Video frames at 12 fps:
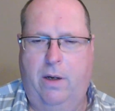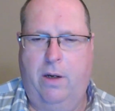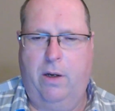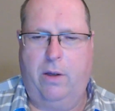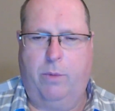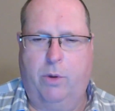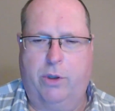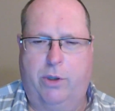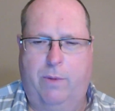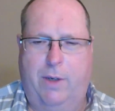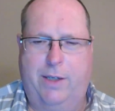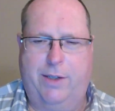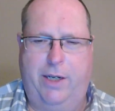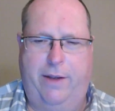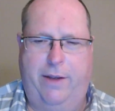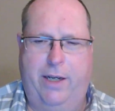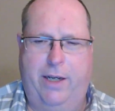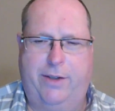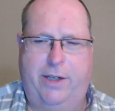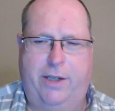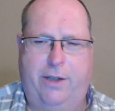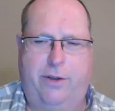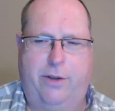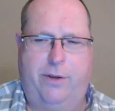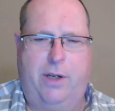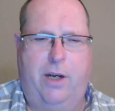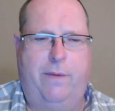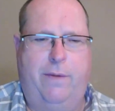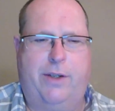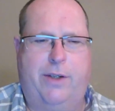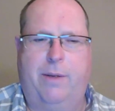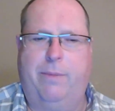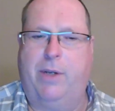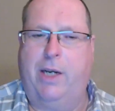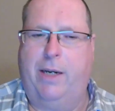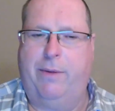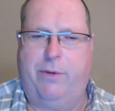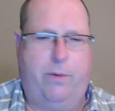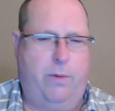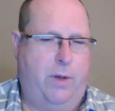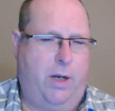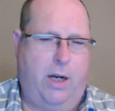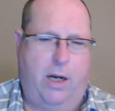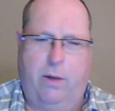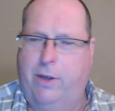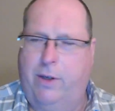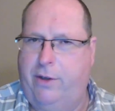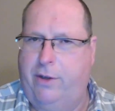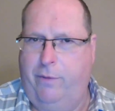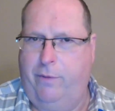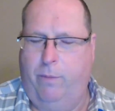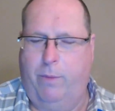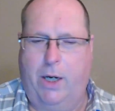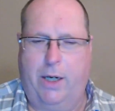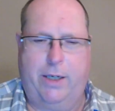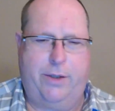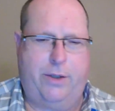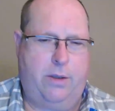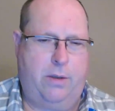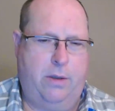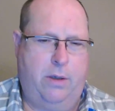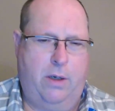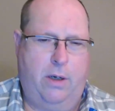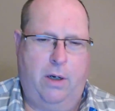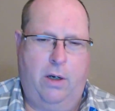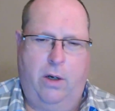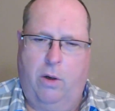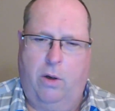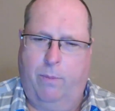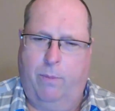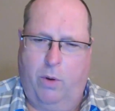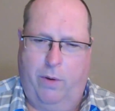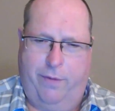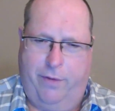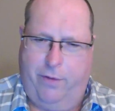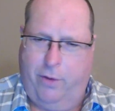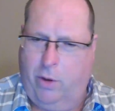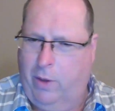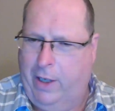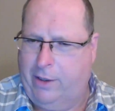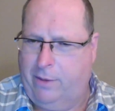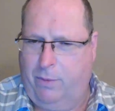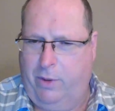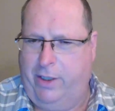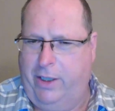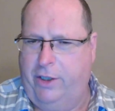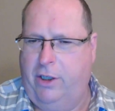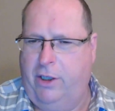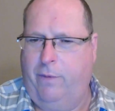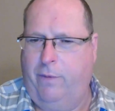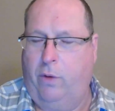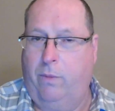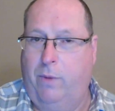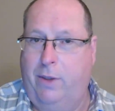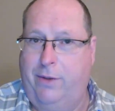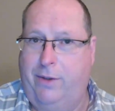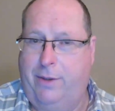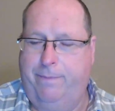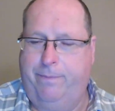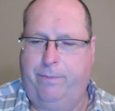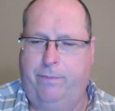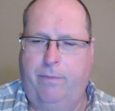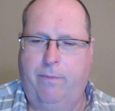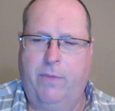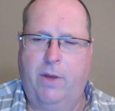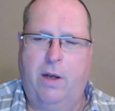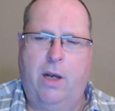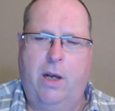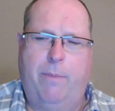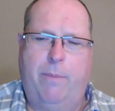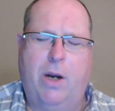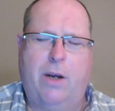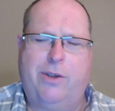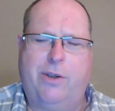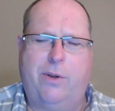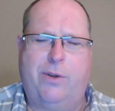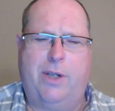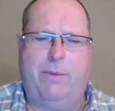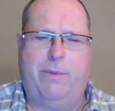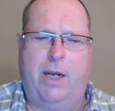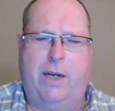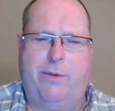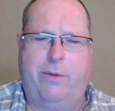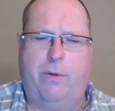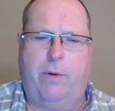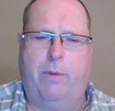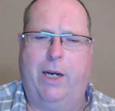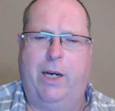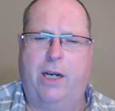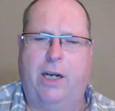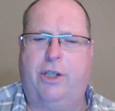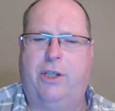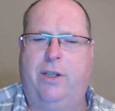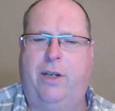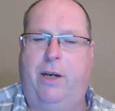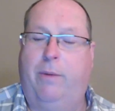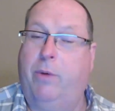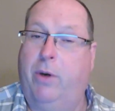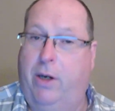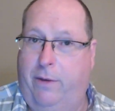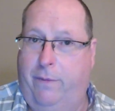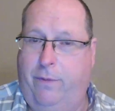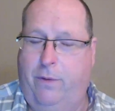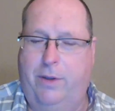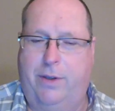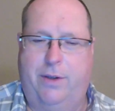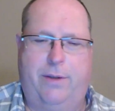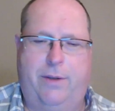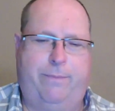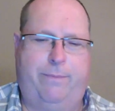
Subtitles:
The bourgeoisie then seeks to solve it sometimes through the conquest of new markets or more thorough exploitation of old ones, but also sometimes through a reduction in productive forces.